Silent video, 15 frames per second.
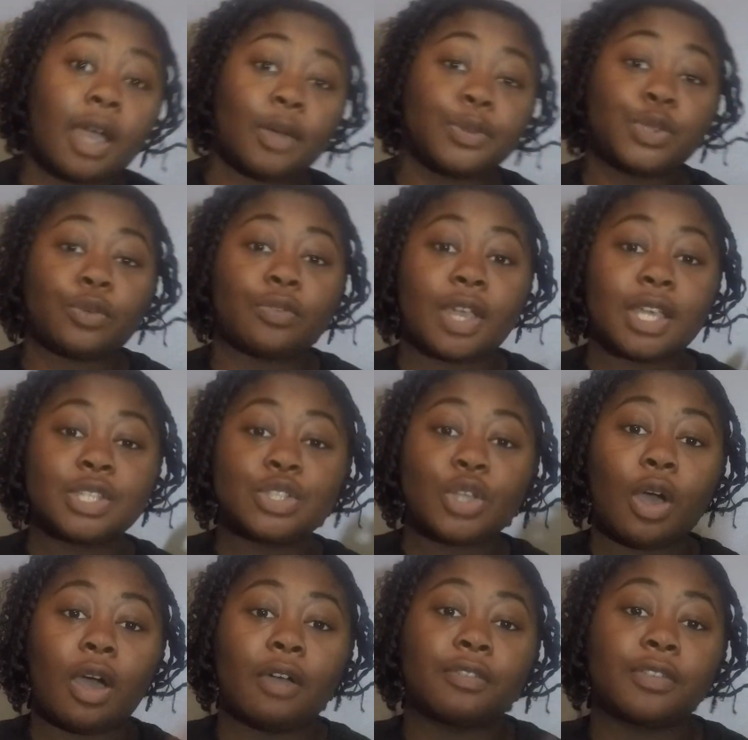The rest
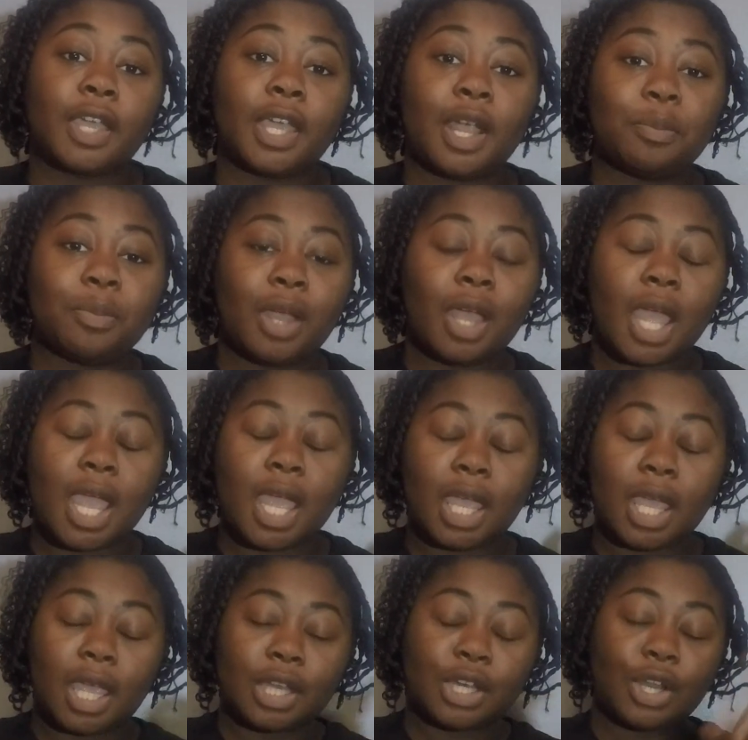off camera
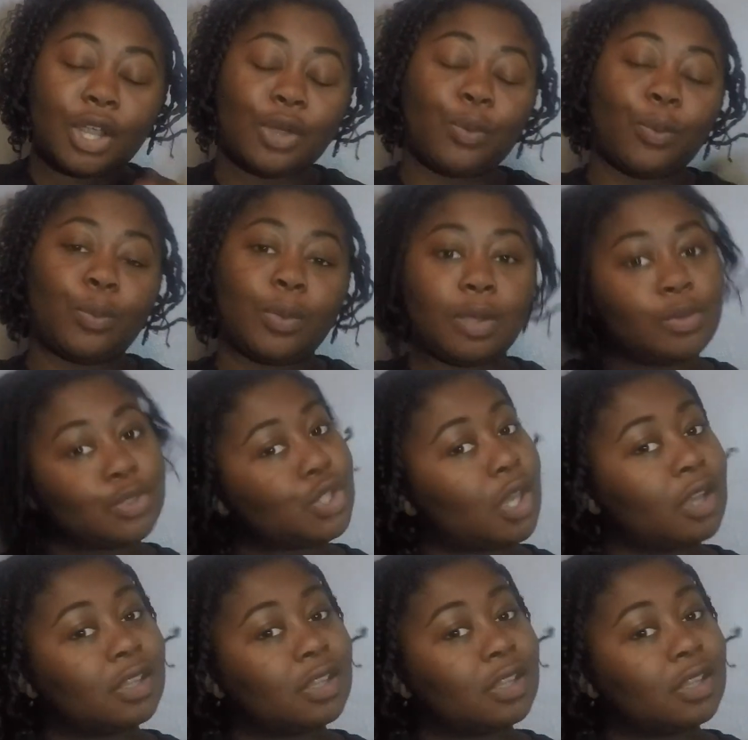and we will talk